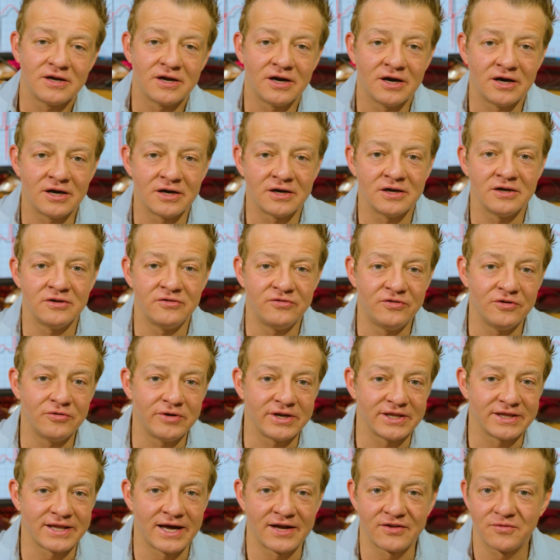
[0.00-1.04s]
uh,
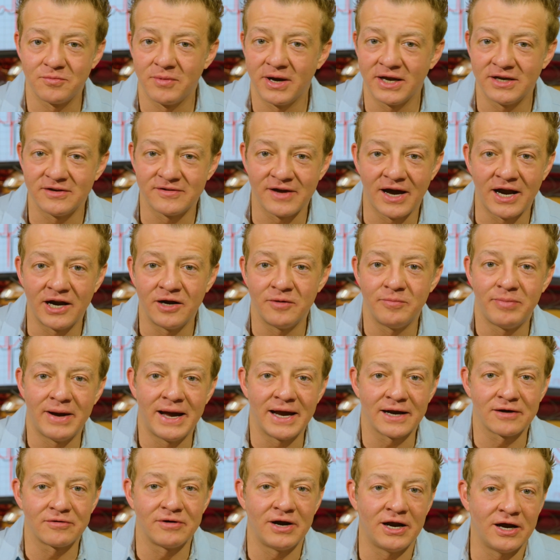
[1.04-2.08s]
doing. That's my entire
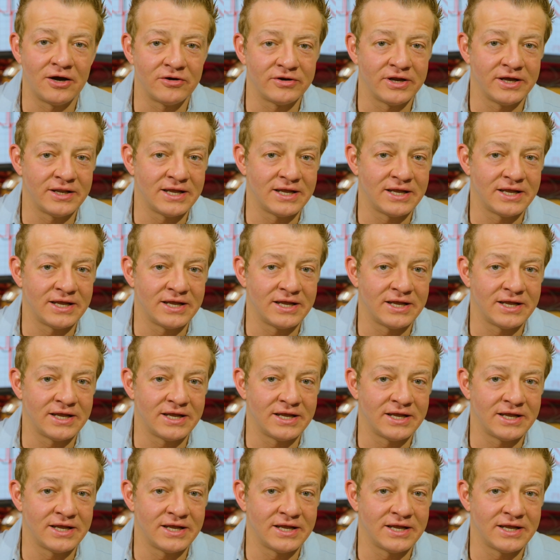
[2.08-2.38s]
background,